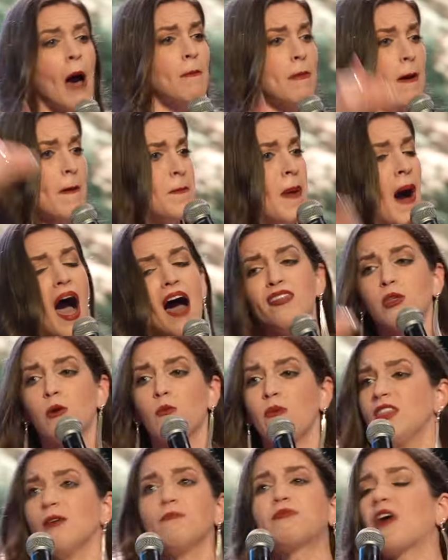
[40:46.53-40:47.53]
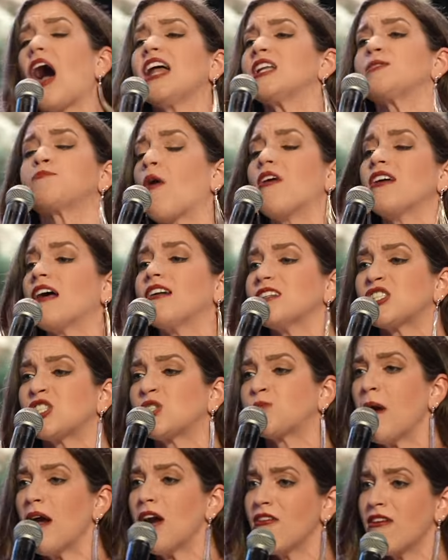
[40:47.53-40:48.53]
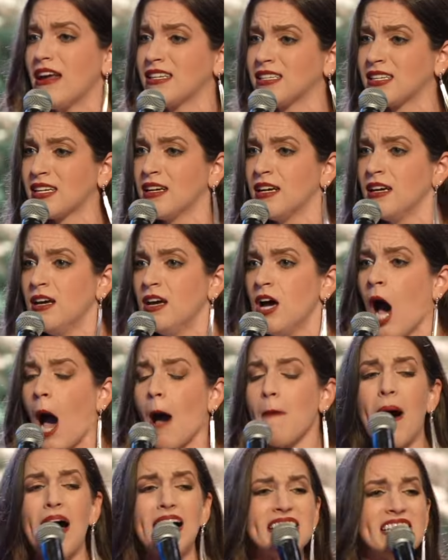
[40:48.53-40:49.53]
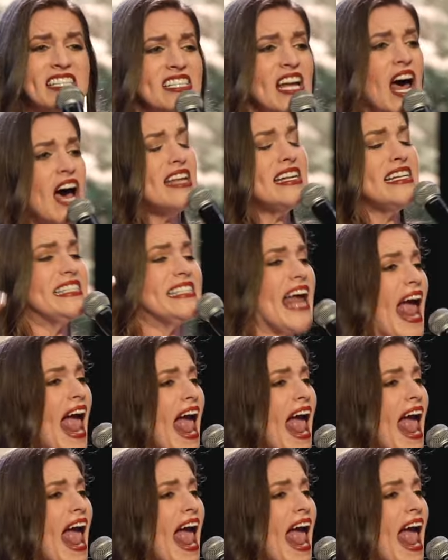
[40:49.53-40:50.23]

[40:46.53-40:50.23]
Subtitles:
come upon the God's pouring out his Spirit upon sons